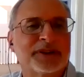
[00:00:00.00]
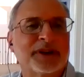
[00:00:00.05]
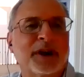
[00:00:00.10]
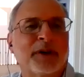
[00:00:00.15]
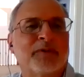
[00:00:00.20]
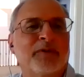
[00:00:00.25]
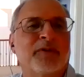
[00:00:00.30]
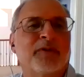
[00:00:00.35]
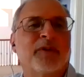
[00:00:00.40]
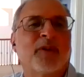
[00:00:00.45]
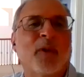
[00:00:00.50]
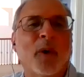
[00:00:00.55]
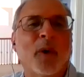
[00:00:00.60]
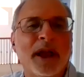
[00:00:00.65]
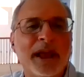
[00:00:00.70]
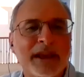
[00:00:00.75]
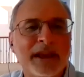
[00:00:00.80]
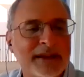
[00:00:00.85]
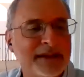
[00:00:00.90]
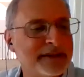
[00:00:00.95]

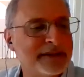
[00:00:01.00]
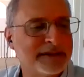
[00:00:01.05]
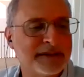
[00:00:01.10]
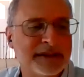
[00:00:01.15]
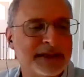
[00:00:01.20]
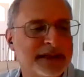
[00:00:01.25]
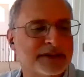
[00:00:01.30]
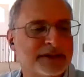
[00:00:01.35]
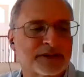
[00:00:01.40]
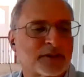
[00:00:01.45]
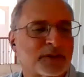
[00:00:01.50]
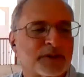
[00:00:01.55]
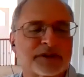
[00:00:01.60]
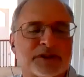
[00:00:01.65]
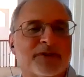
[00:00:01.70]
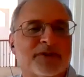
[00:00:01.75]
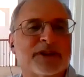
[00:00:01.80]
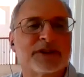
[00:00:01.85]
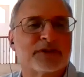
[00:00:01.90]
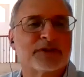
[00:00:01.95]
avoid the
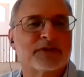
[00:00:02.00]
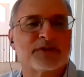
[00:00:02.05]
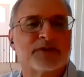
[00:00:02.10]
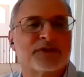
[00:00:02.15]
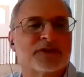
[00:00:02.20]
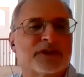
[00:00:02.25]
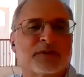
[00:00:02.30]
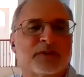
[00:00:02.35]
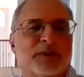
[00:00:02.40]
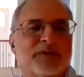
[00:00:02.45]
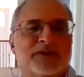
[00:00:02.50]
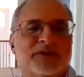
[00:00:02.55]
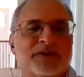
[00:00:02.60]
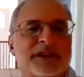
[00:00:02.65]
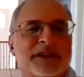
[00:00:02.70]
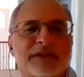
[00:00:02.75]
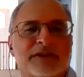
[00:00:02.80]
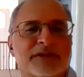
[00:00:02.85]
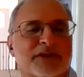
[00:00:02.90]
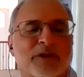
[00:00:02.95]
sorts of issues that we've
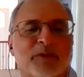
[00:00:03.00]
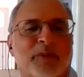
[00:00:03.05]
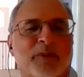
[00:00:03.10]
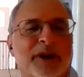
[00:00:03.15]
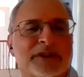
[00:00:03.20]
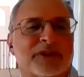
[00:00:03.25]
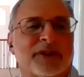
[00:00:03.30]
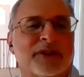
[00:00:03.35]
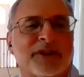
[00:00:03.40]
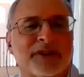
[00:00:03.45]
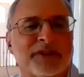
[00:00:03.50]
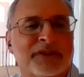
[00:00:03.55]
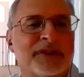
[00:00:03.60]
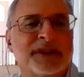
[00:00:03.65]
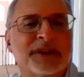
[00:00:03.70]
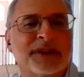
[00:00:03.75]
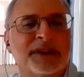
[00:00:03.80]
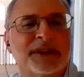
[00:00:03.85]
seen so much on